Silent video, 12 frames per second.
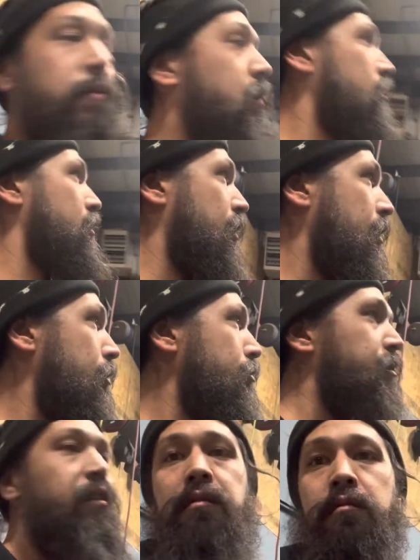at the
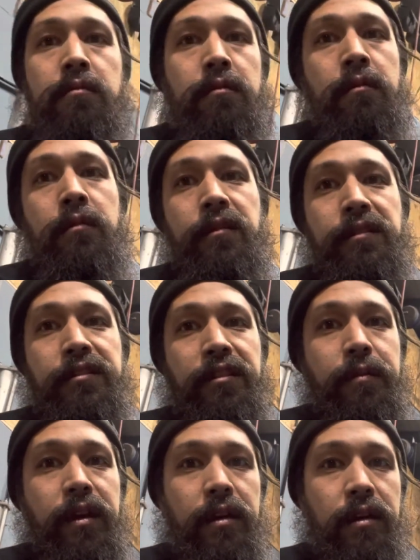house, it's just
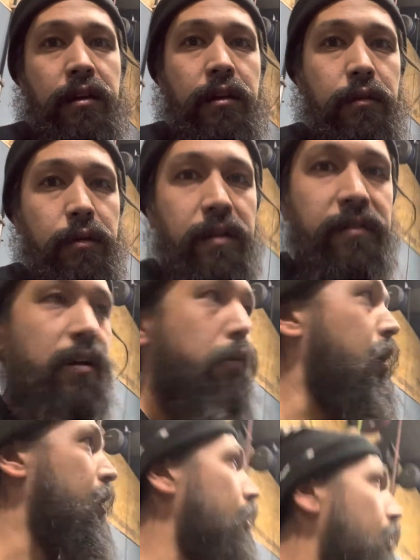me, I can do whatever I
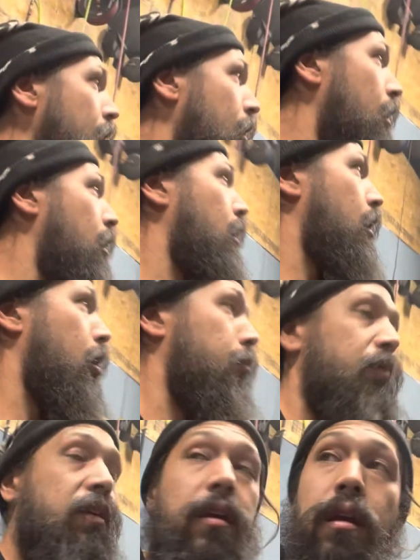want. Up
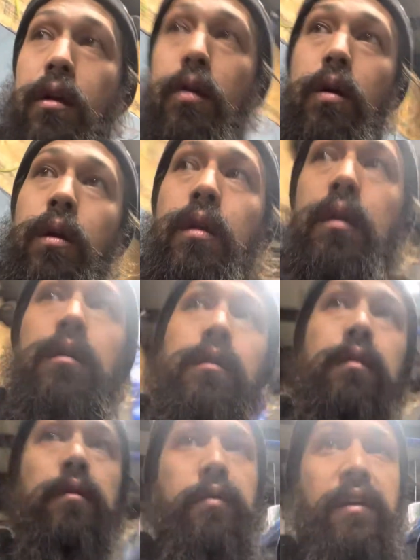here,
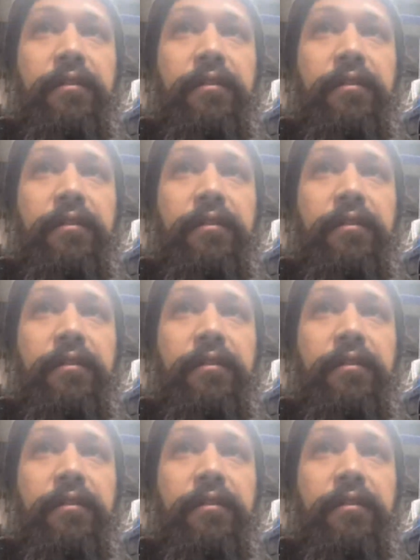we have a